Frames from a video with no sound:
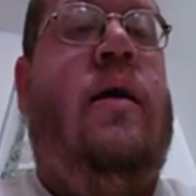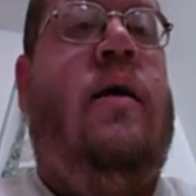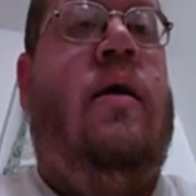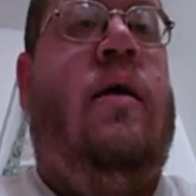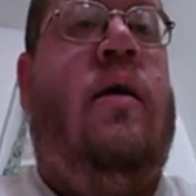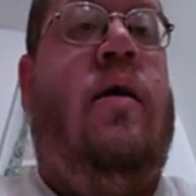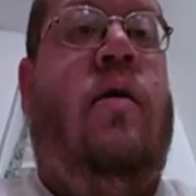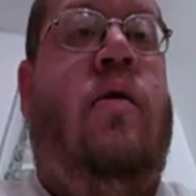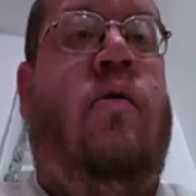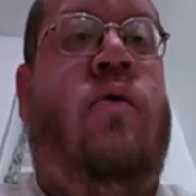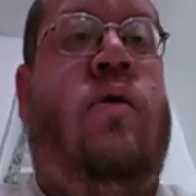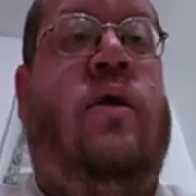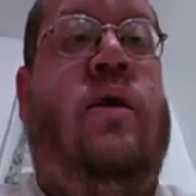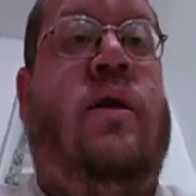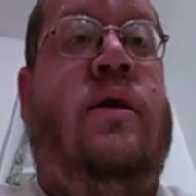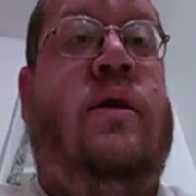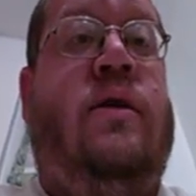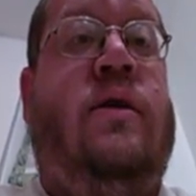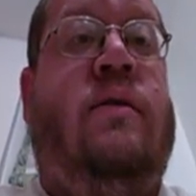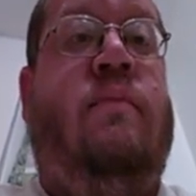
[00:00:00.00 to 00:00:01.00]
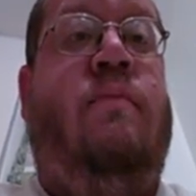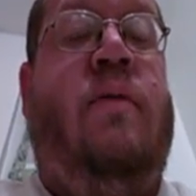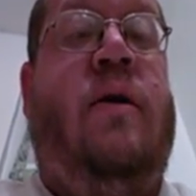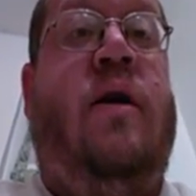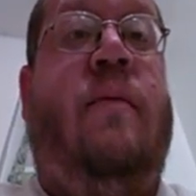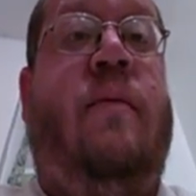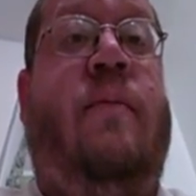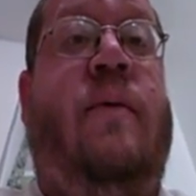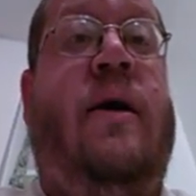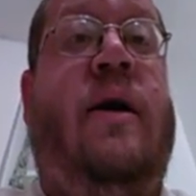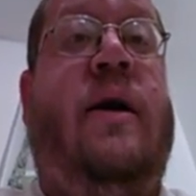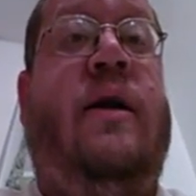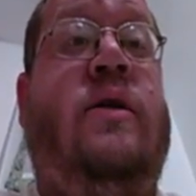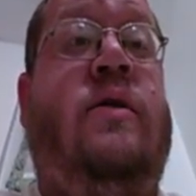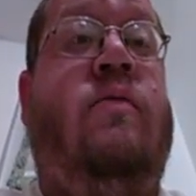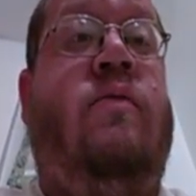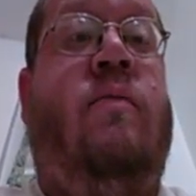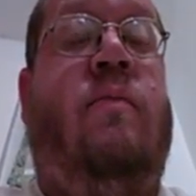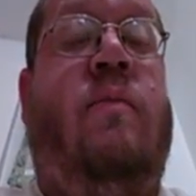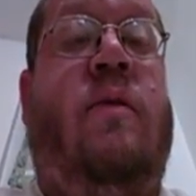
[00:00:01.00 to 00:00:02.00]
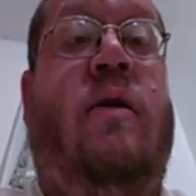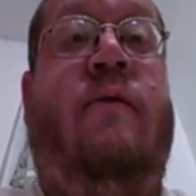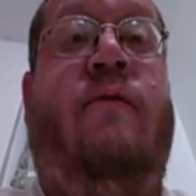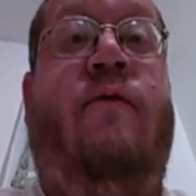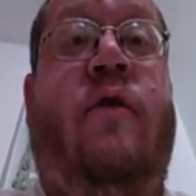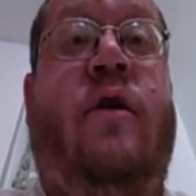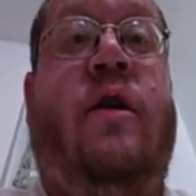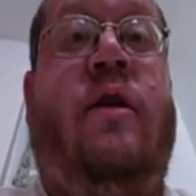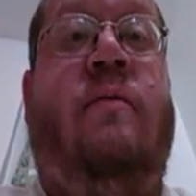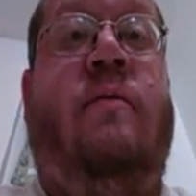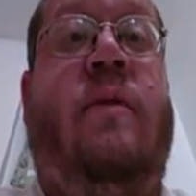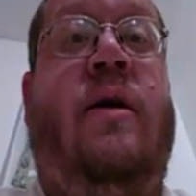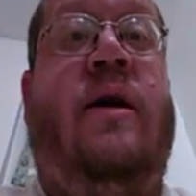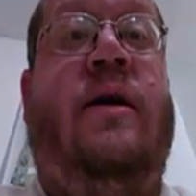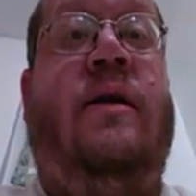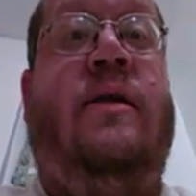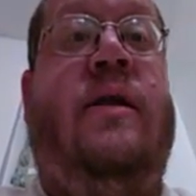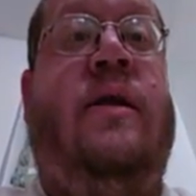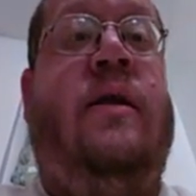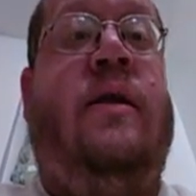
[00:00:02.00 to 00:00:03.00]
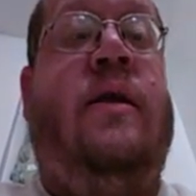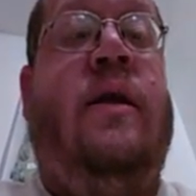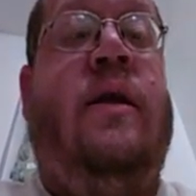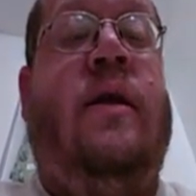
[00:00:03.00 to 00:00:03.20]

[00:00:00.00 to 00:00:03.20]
uh, with this pair of pants would be freaking amazing.